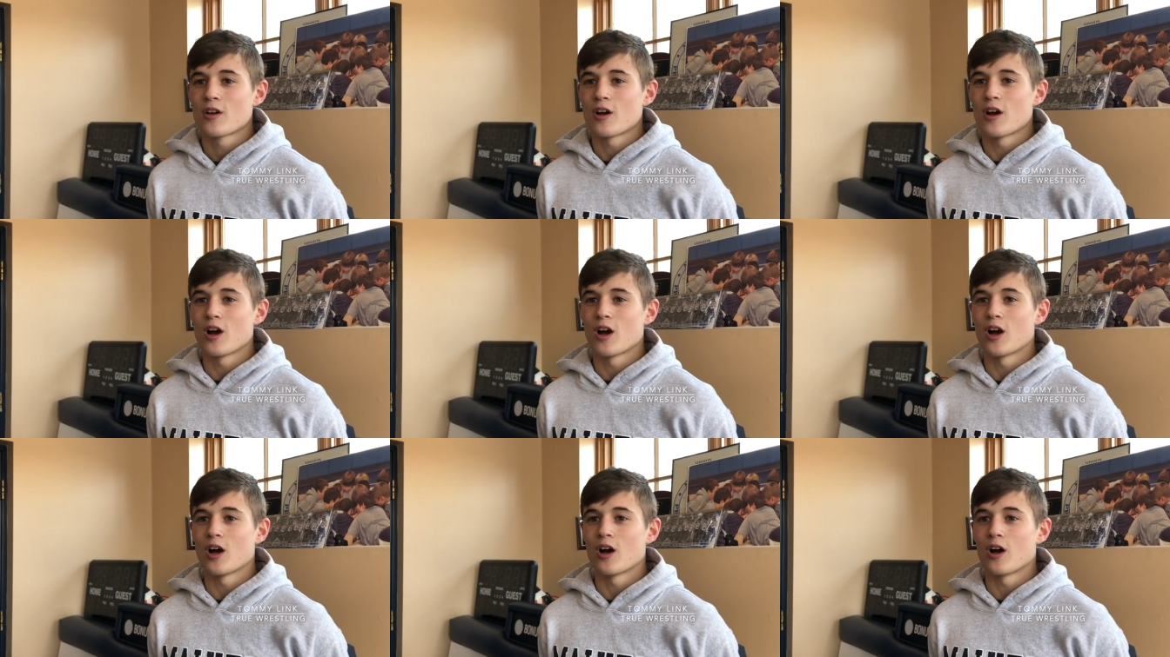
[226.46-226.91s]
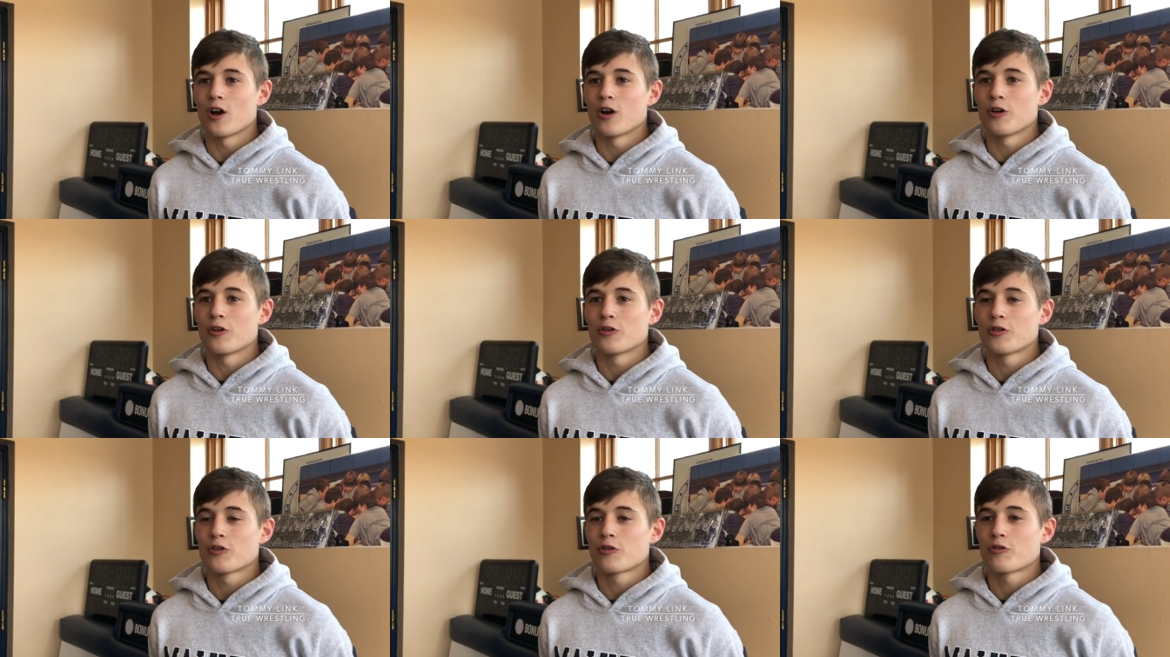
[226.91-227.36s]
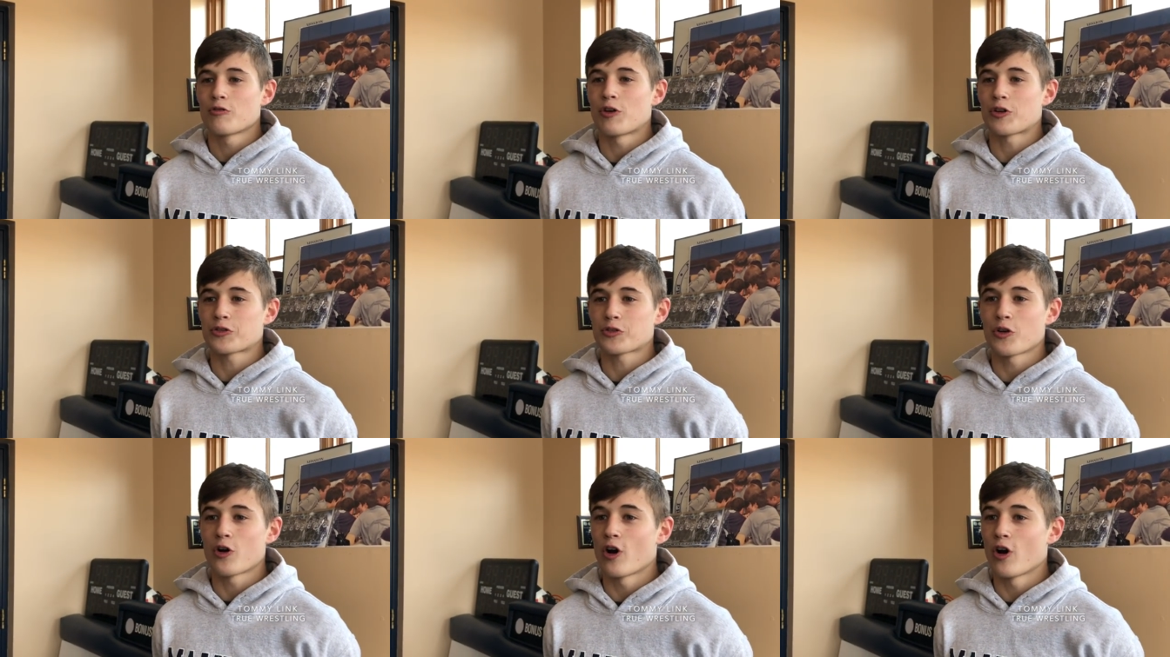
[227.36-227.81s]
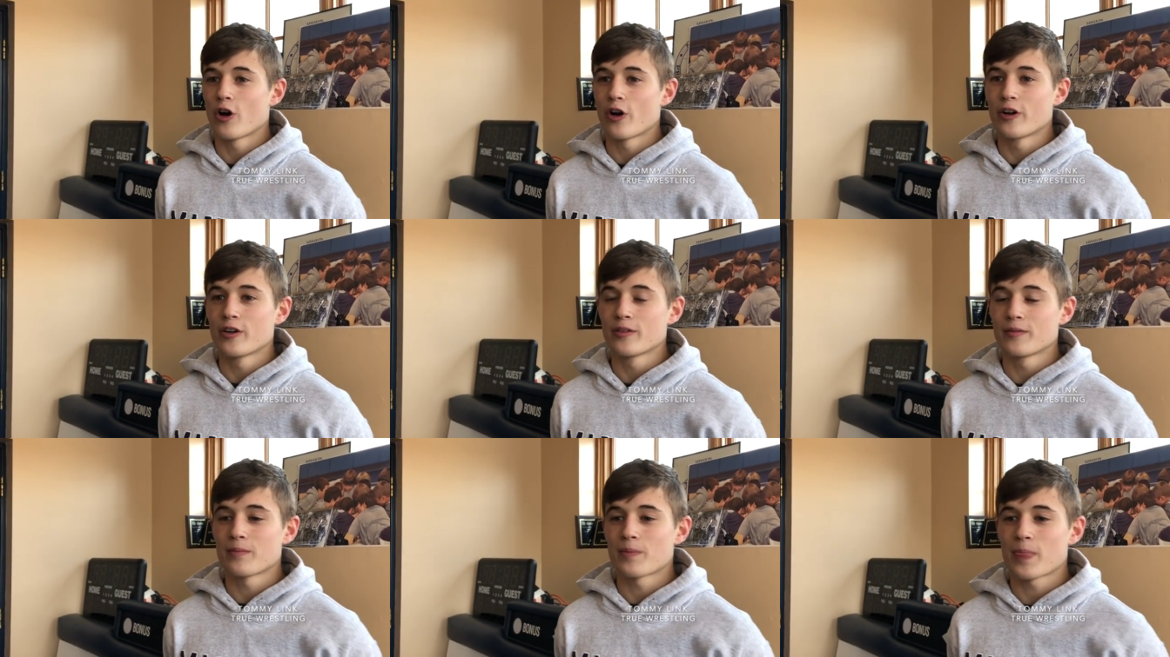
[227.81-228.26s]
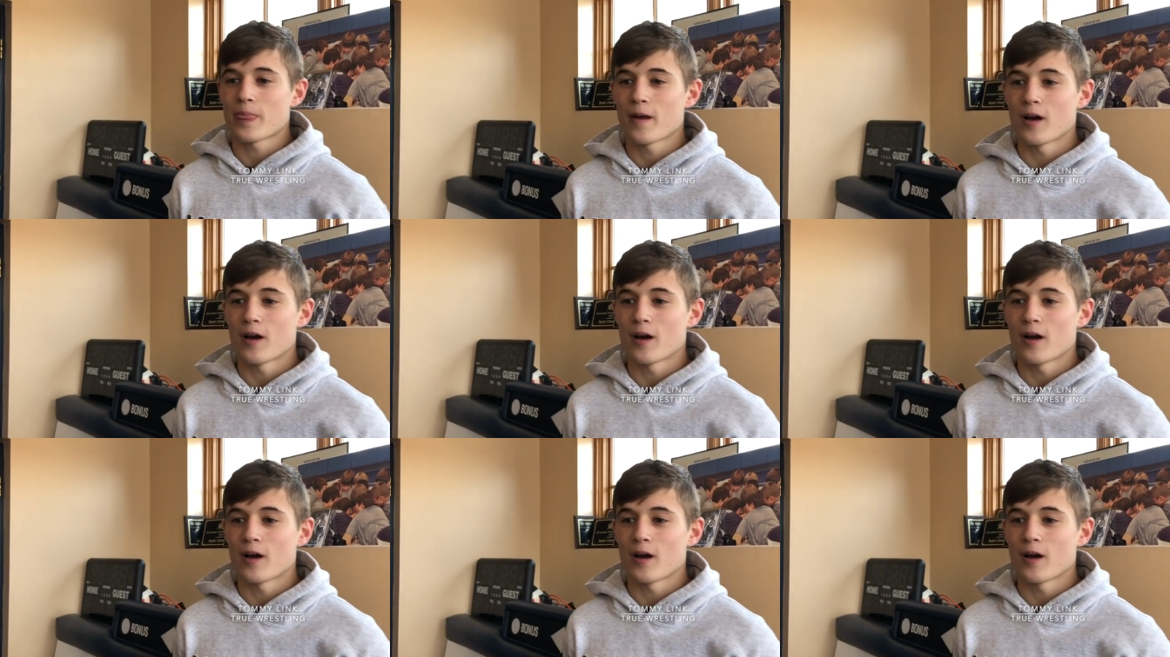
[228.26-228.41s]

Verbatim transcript: uh, wrestle hard